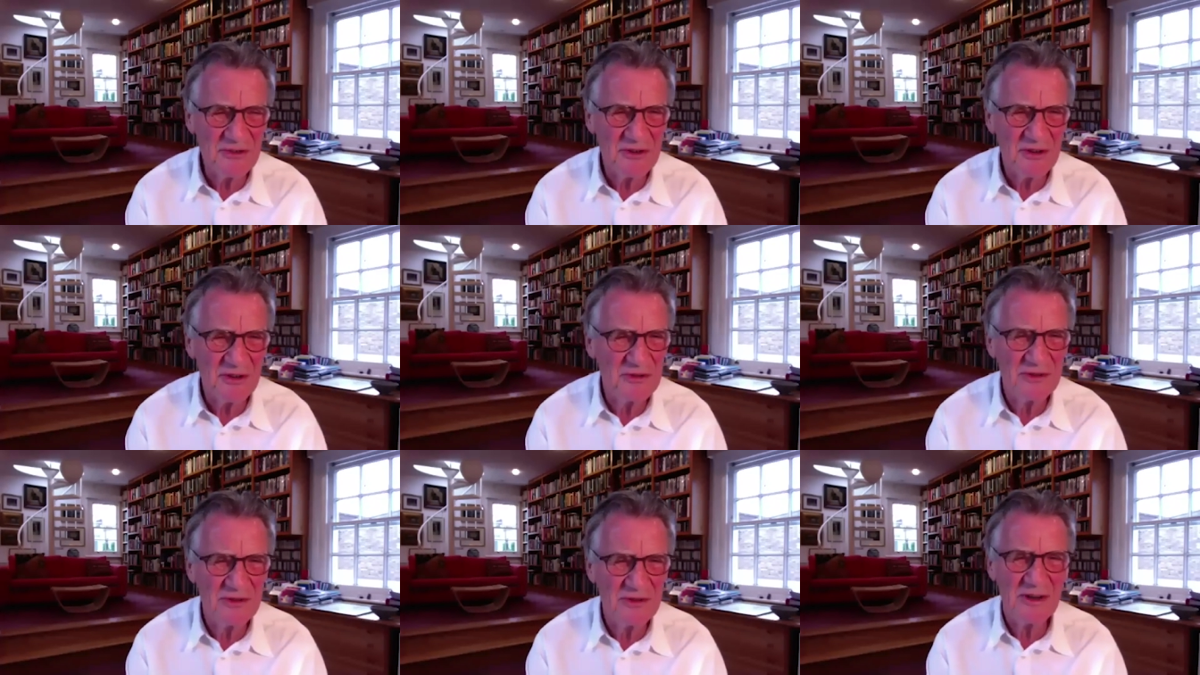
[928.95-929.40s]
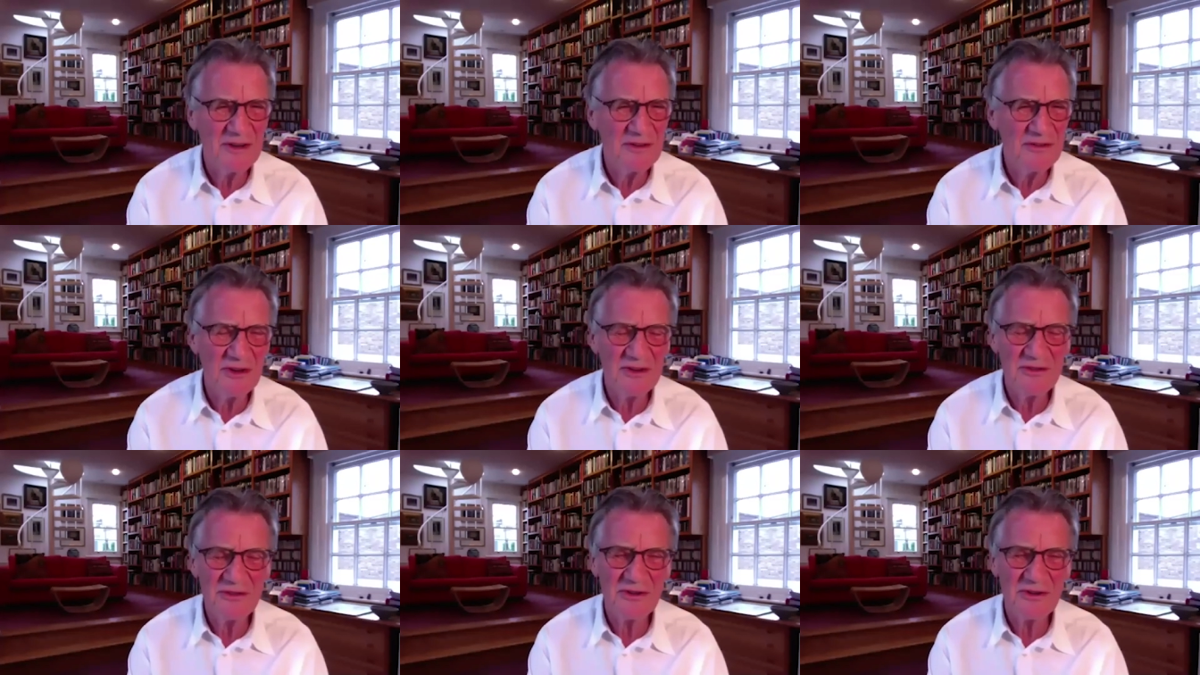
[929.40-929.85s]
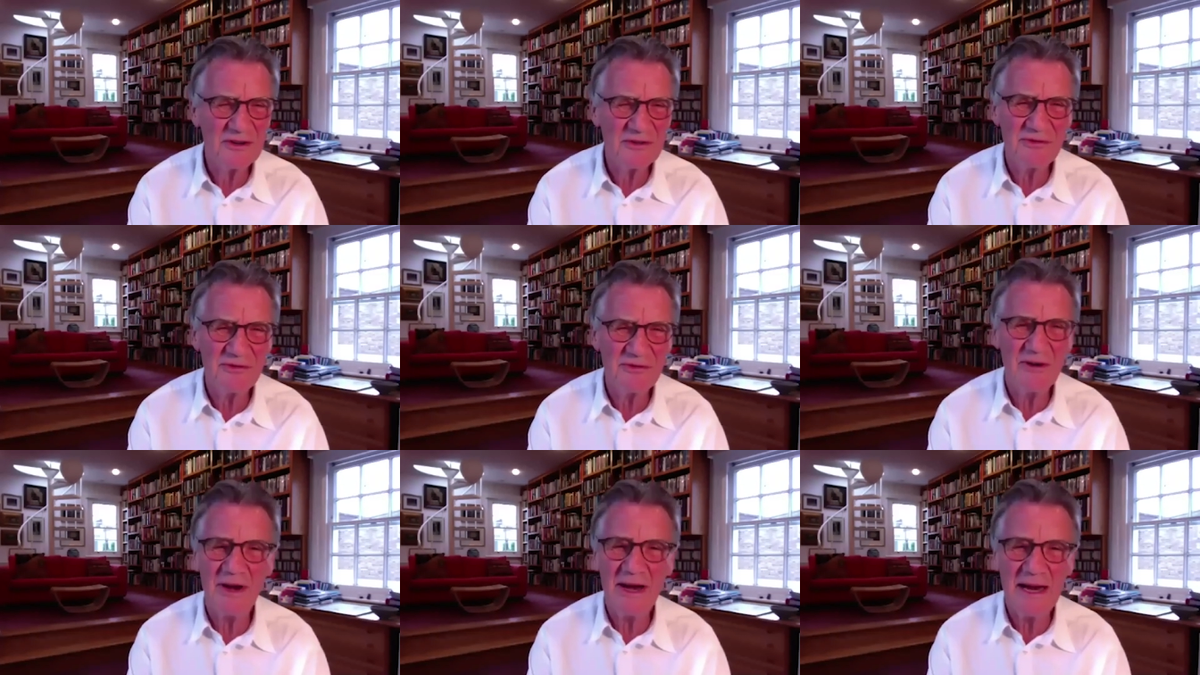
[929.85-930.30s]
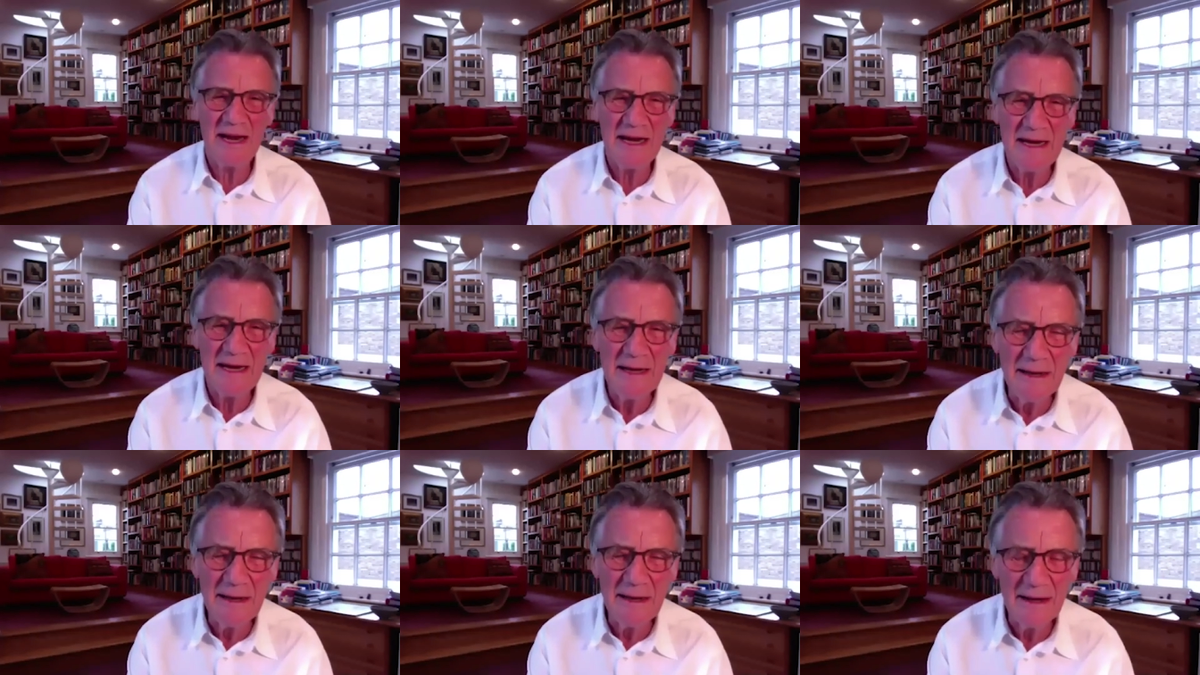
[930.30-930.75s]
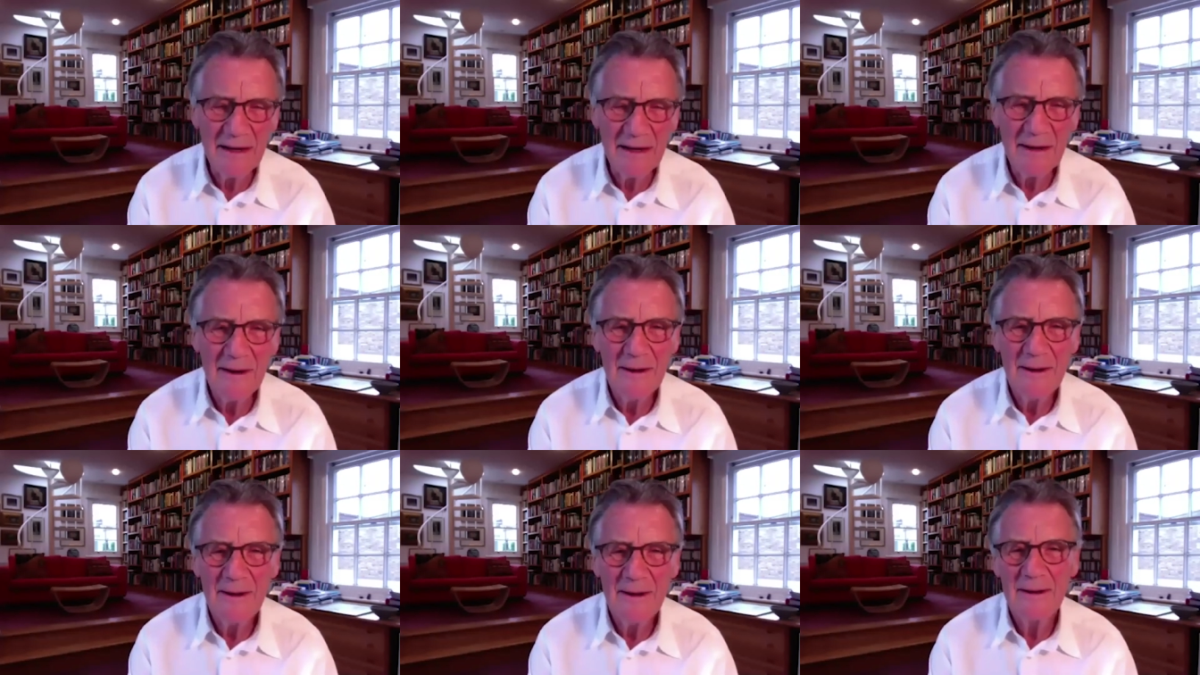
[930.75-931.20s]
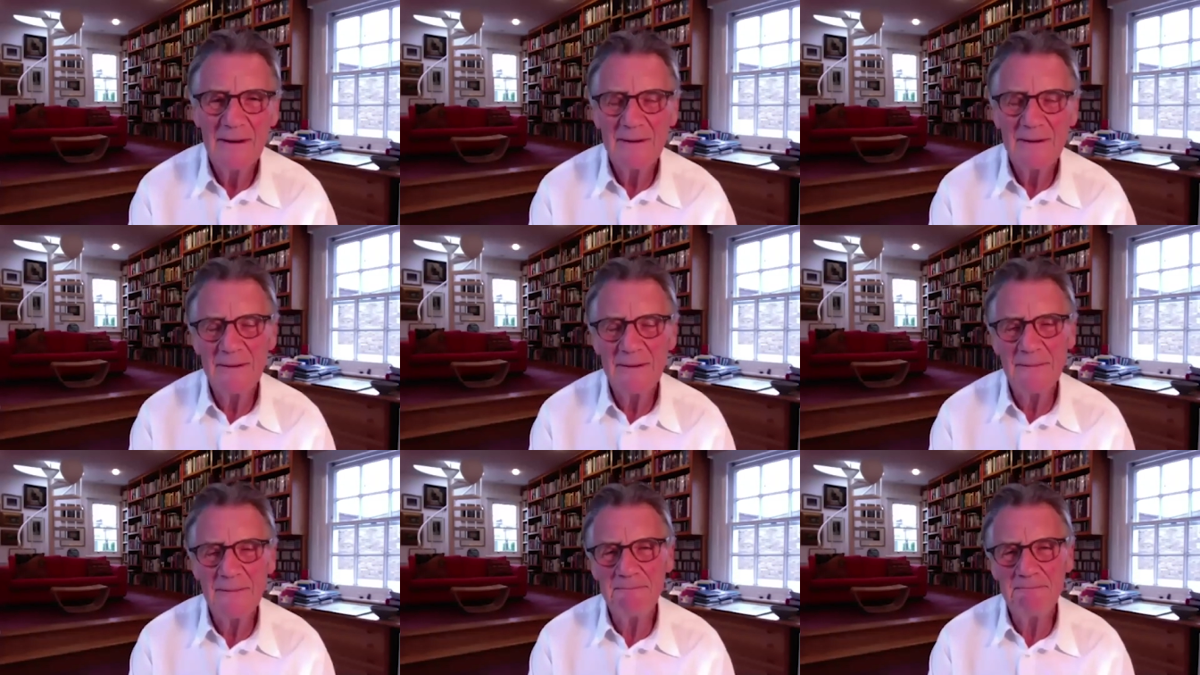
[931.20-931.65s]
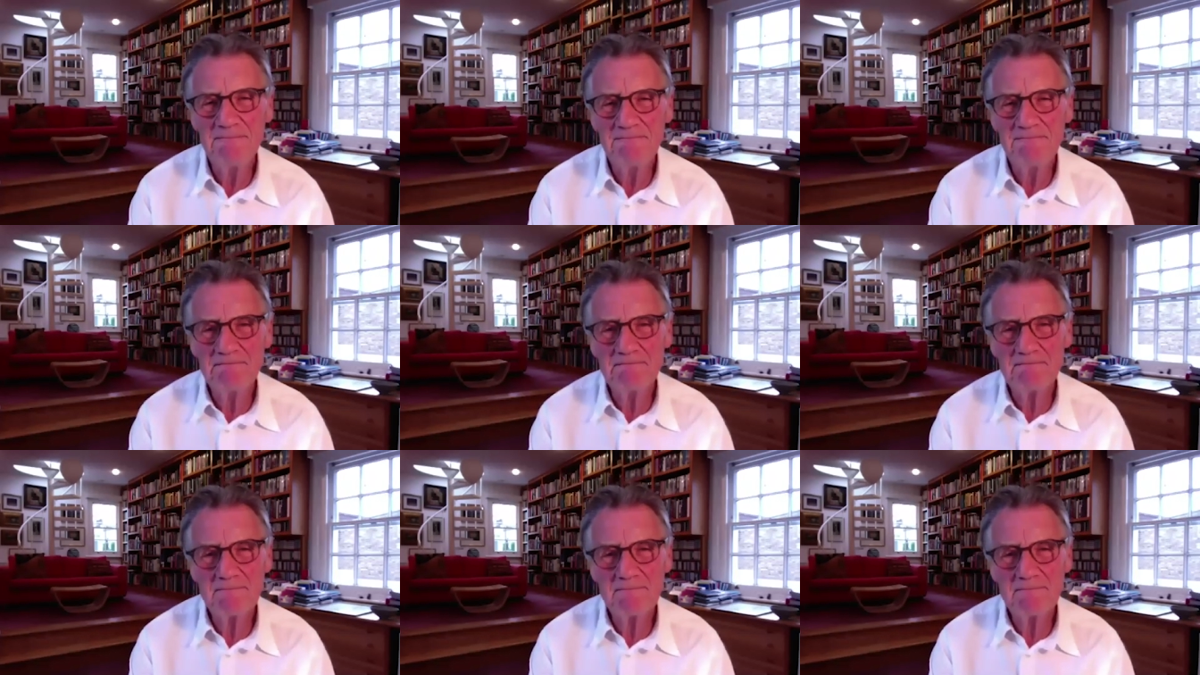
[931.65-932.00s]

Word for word: This, is this just very in? Um,